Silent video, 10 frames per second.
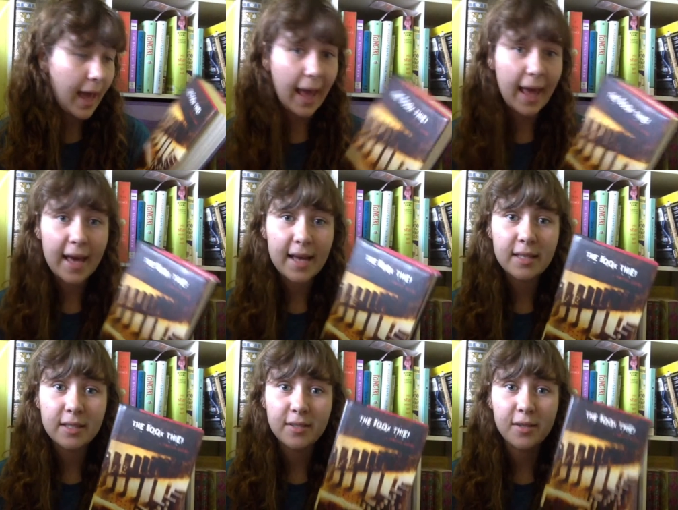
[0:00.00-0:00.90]

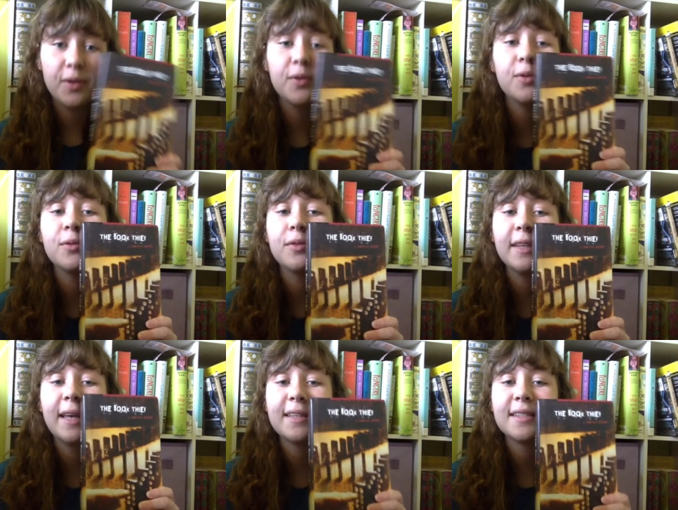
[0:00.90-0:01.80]
And so,
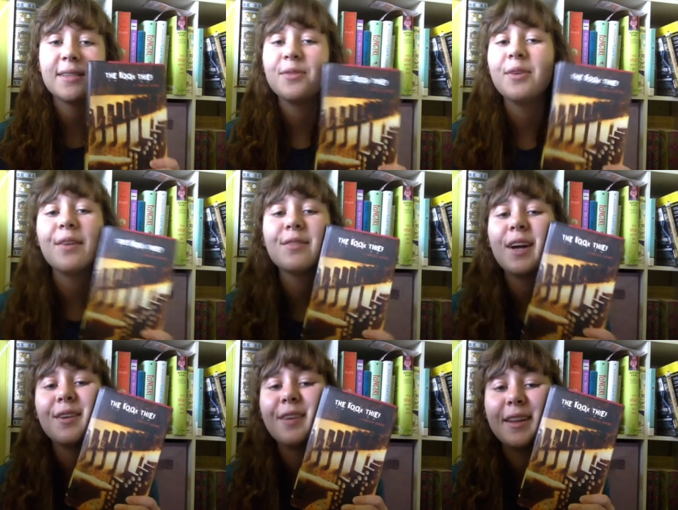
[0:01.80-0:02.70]
yes, if you have
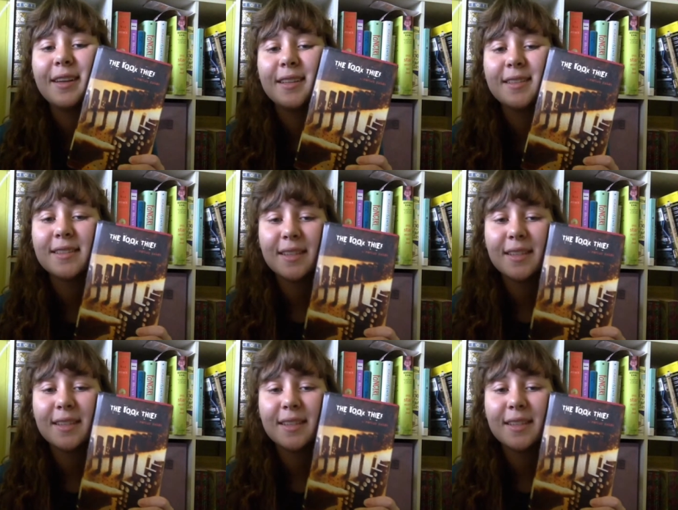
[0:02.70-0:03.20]
not read this,